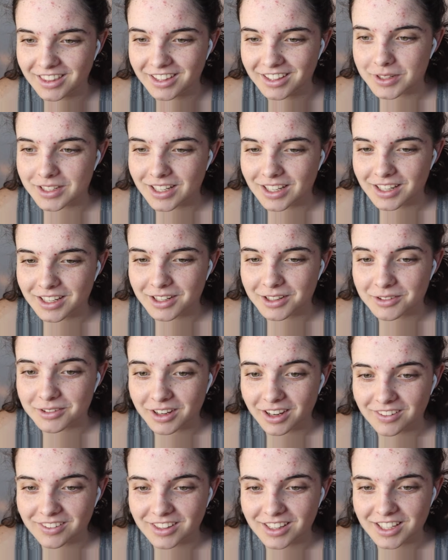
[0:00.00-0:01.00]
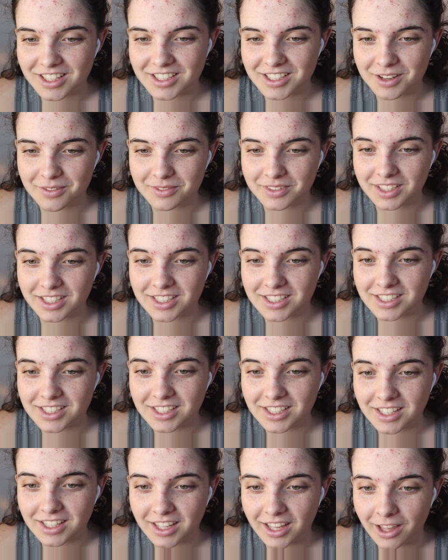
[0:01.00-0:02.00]
One day he arrived at the assembly
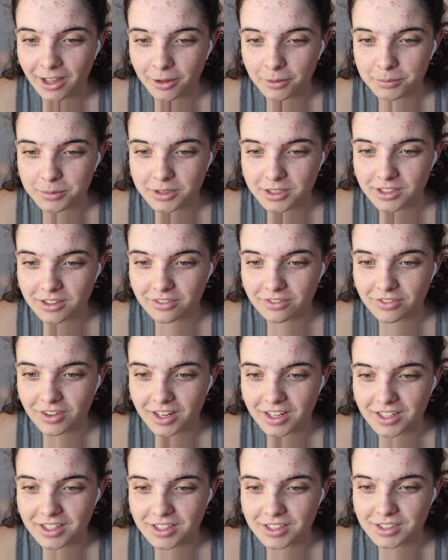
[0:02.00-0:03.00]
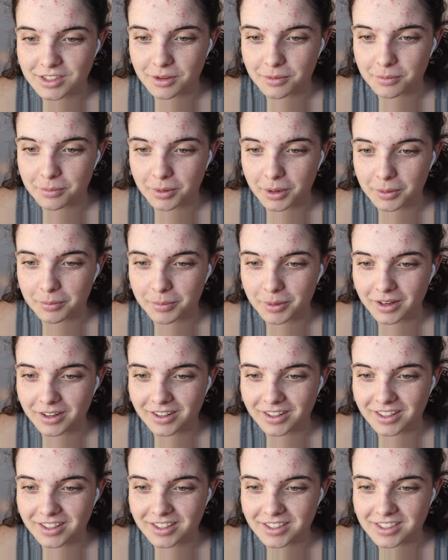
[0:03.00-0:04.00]
seeking help to defend some
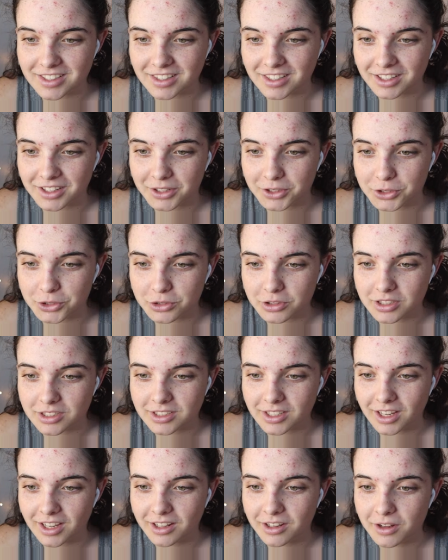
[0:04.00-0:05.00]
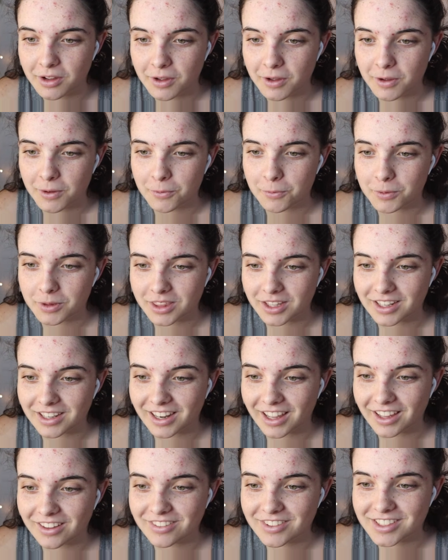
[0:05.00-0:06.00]
barbarians in the countryside with a
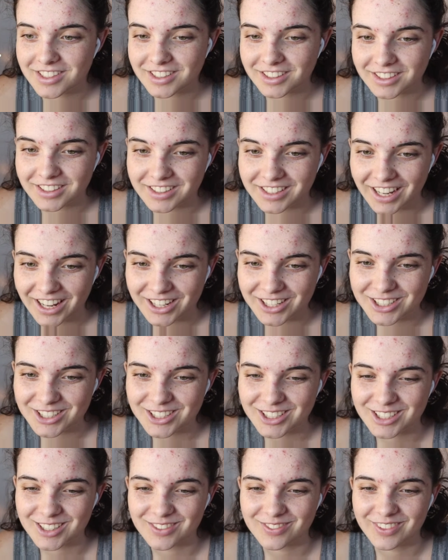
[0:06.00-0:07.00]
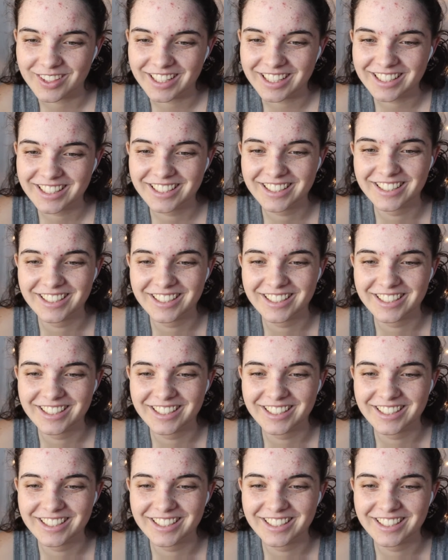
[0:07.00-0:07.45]
knife still attached to his belt.